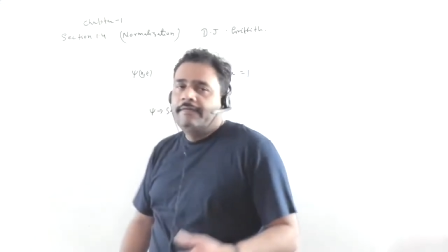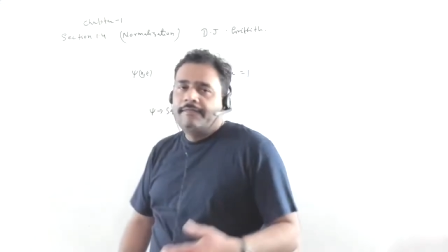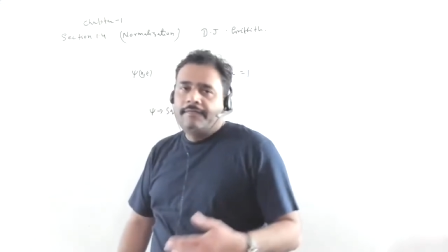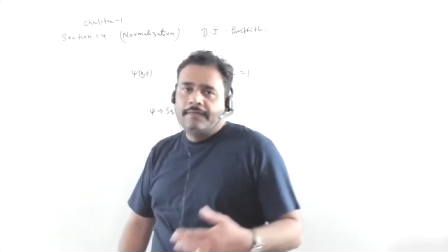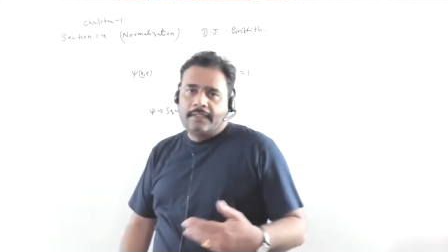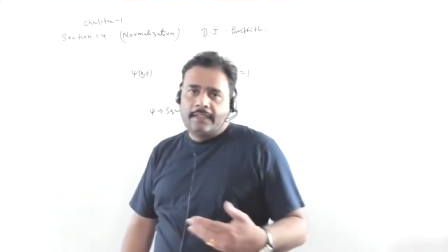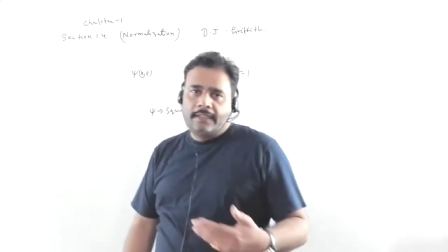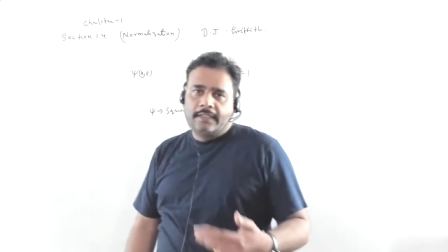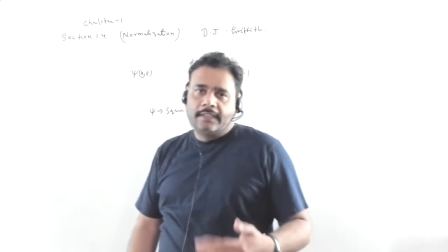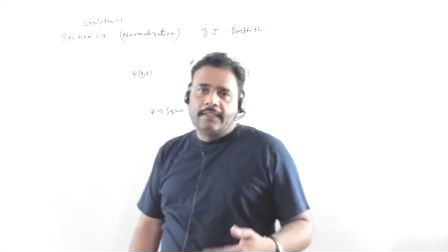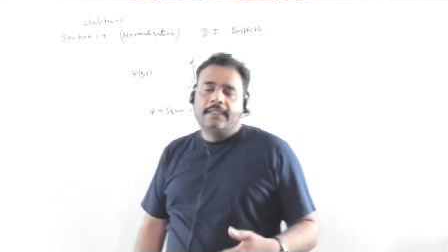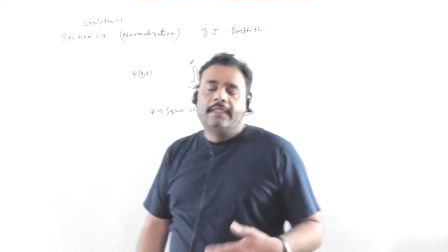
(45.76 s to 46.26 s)
if
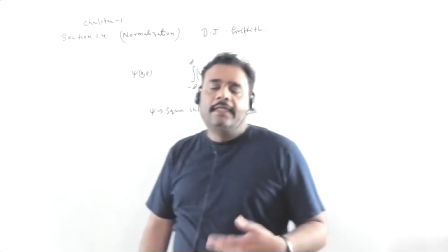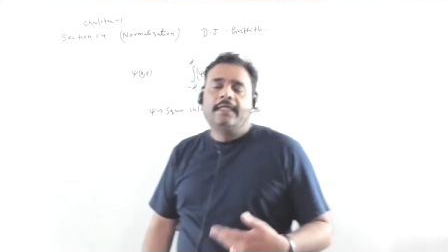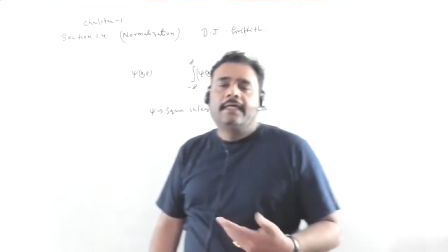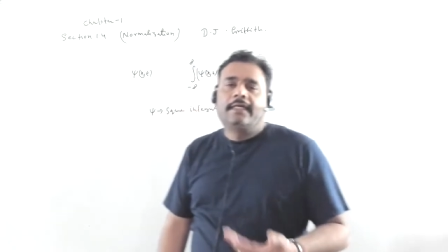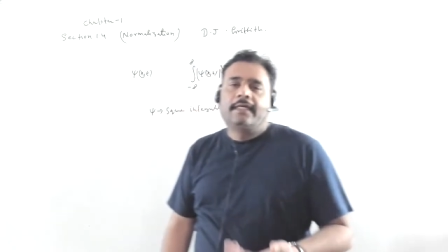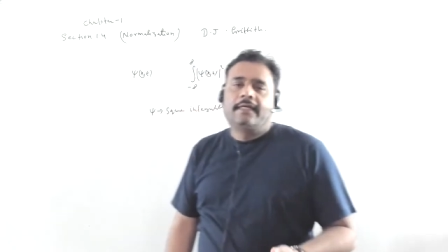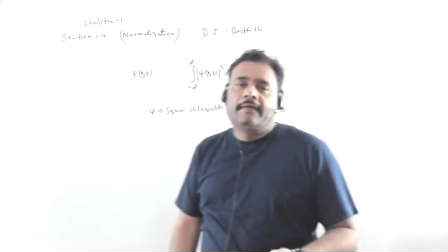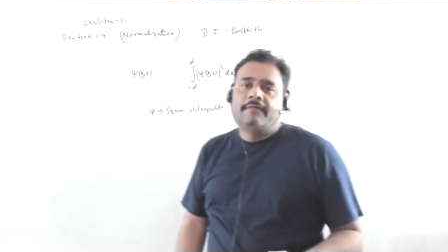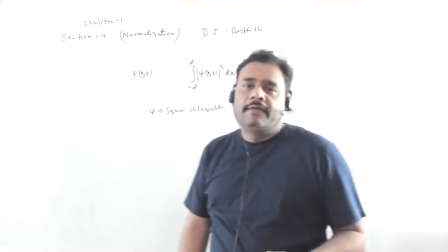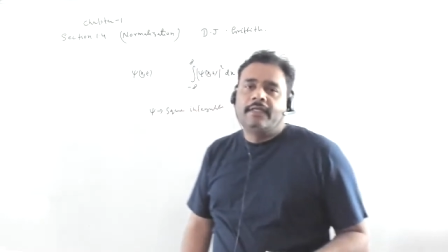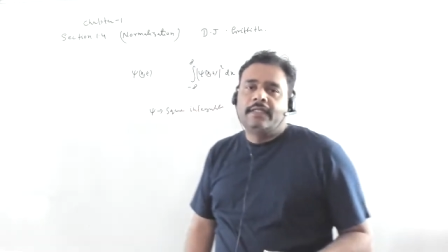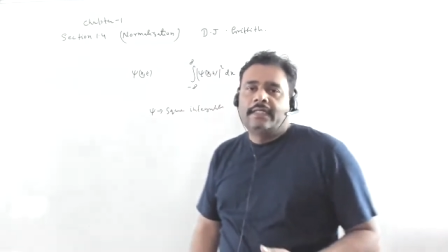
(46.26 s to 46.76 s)
it is
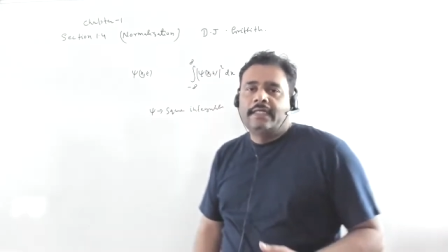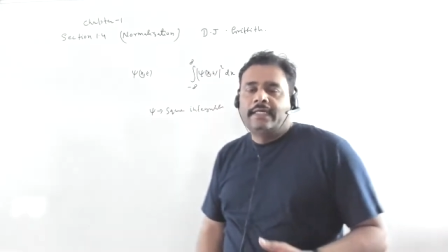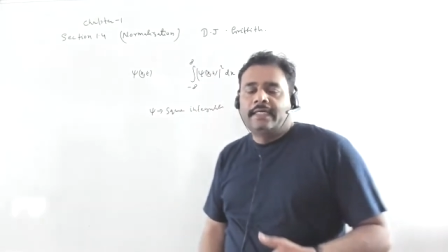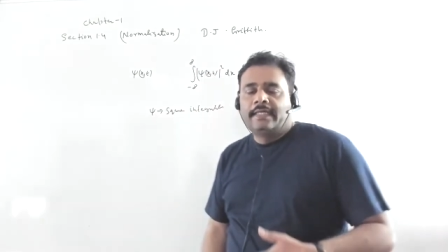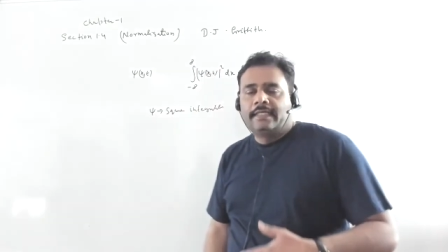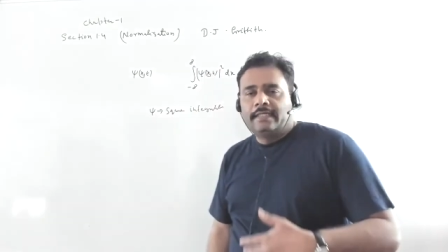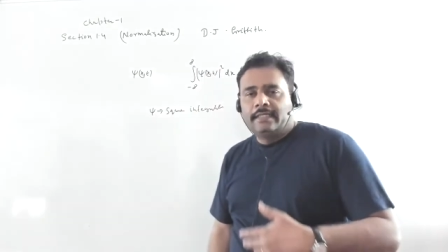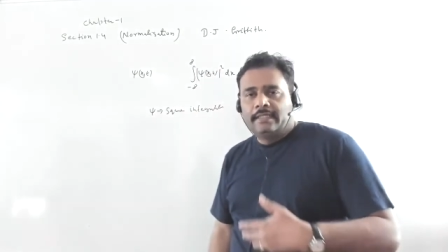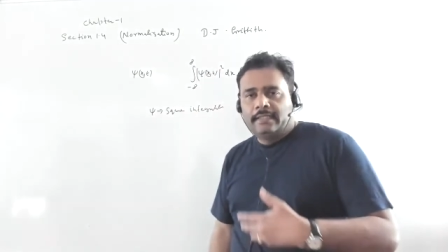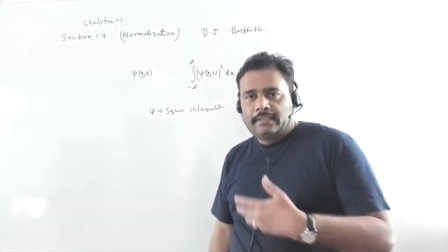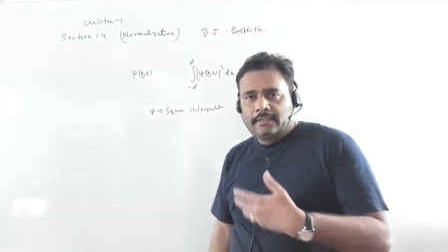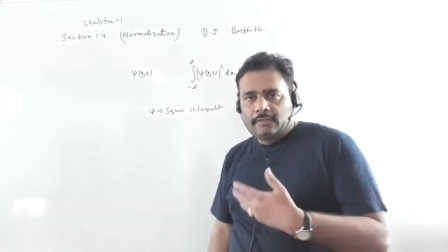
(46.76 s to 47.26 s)
integrable that
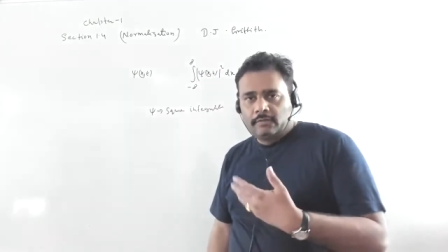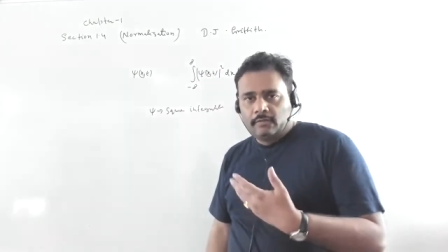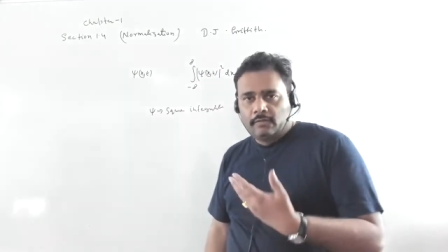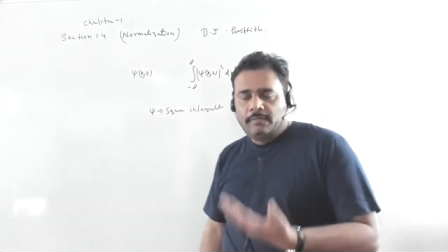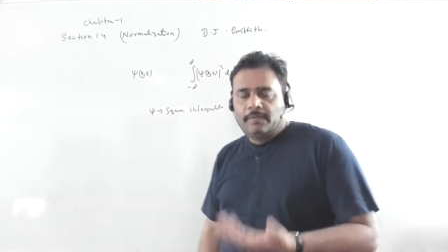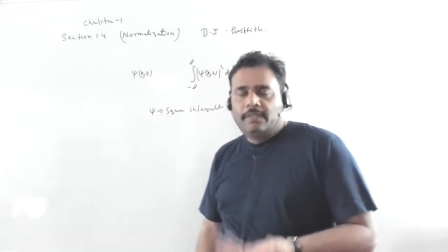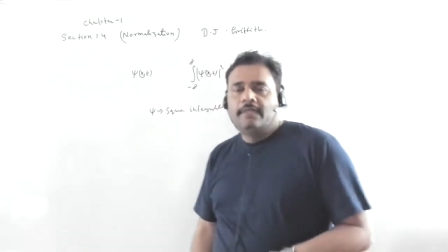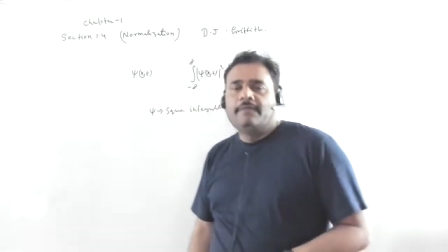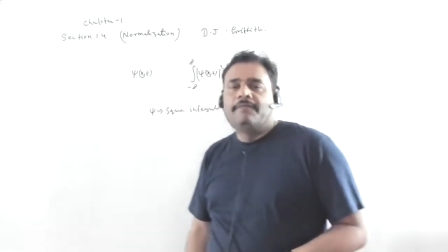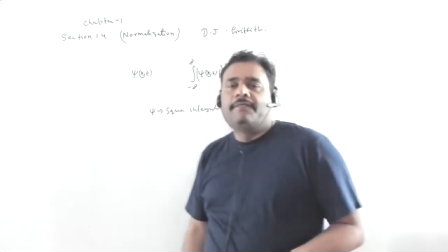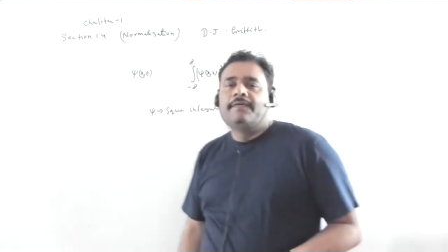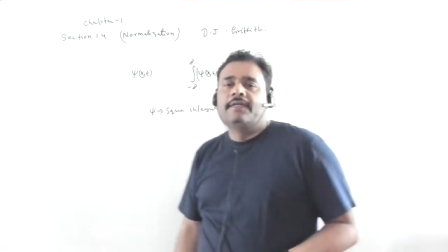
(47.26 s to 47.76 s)
it should
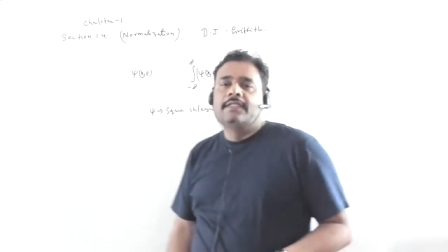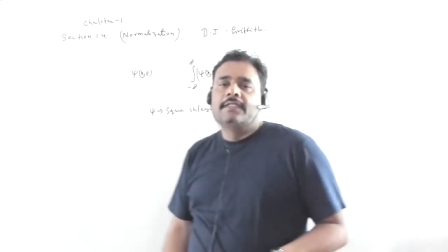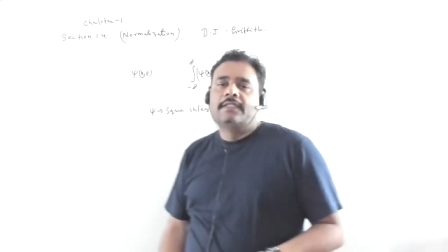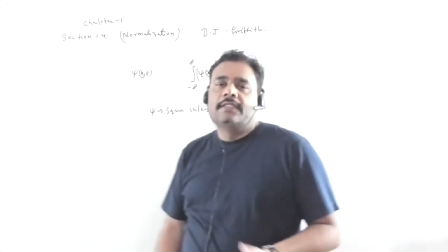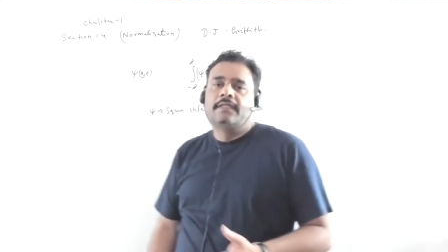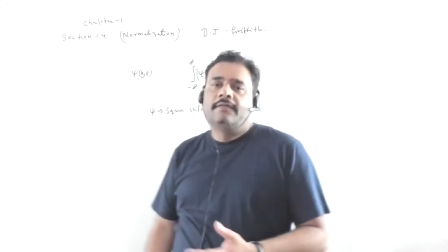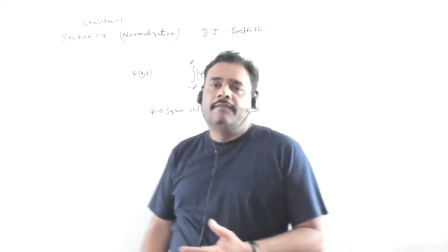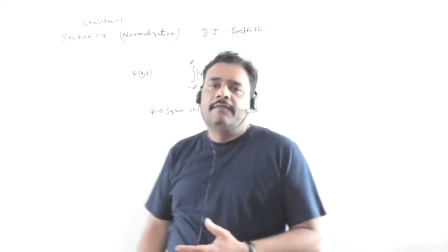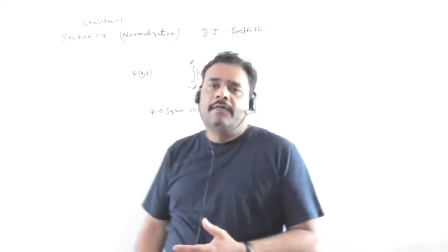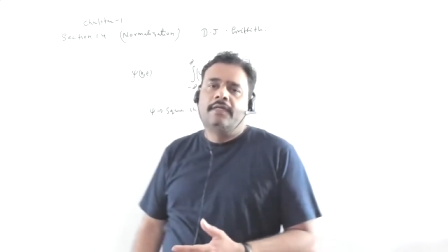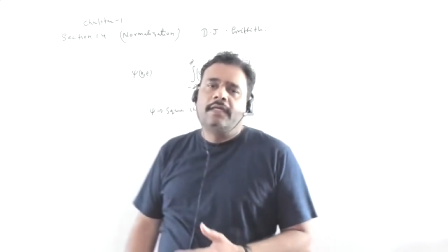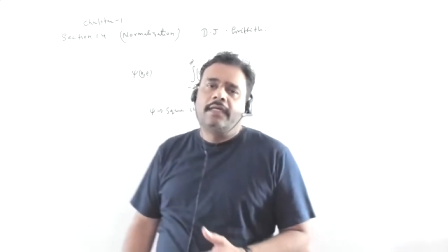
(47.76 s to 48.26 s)
be
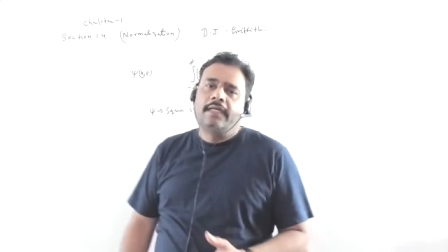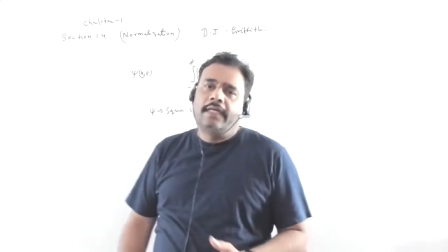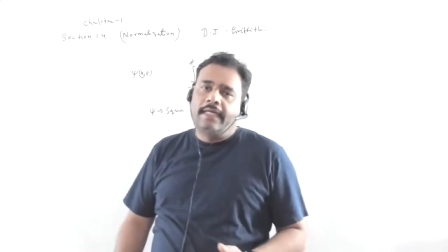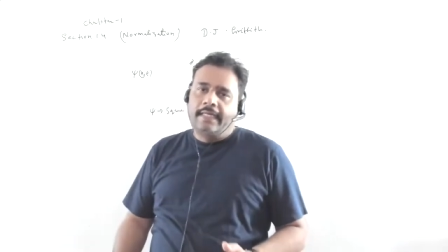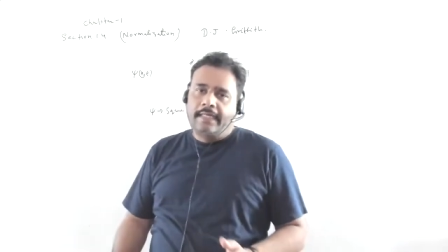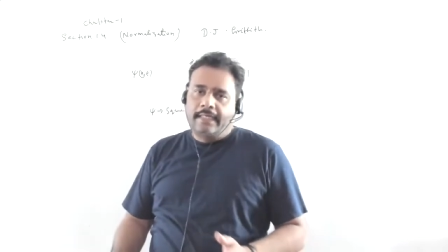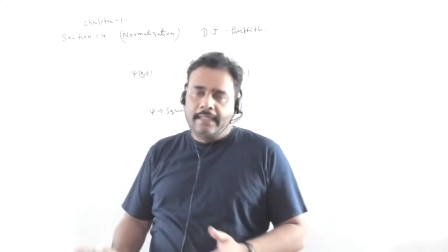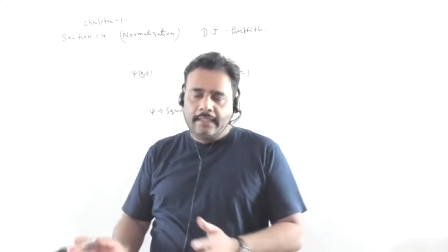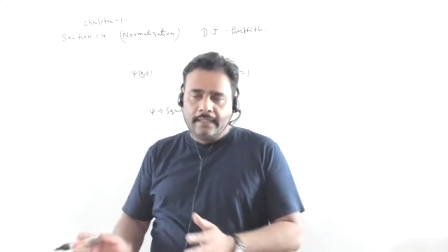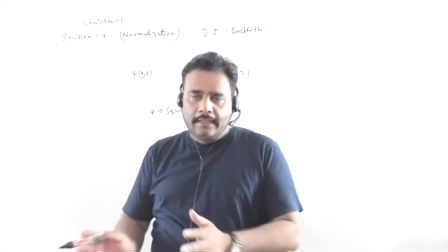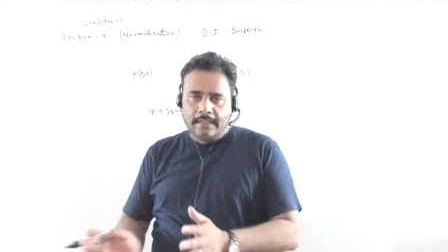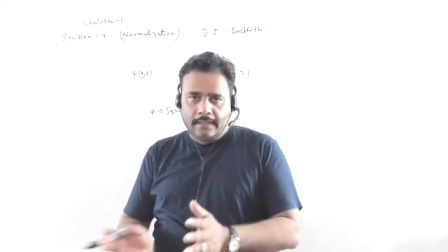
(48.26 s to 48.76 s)
differentiable
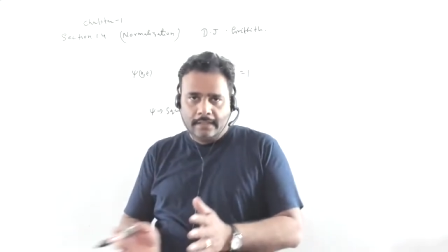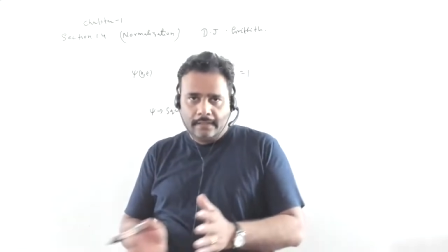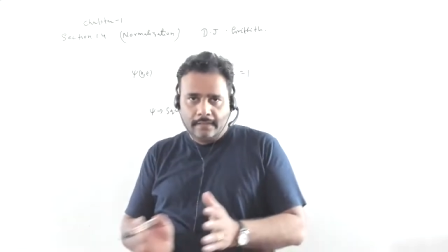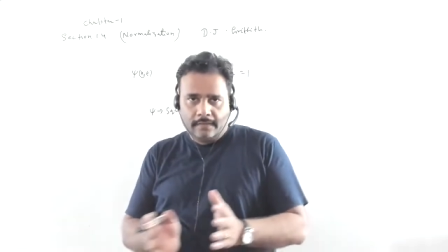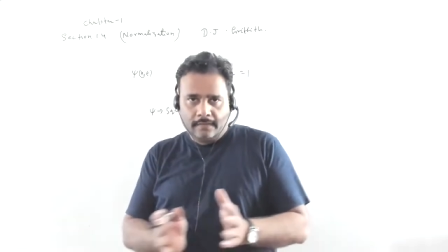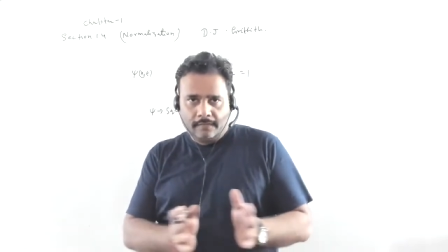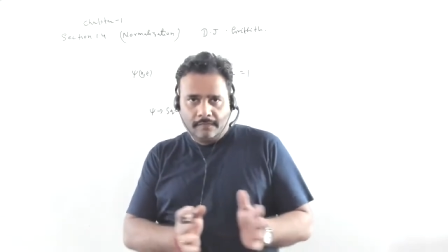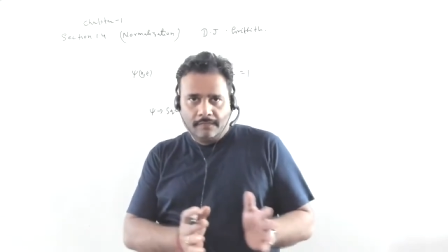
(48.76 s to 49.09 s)
and uh,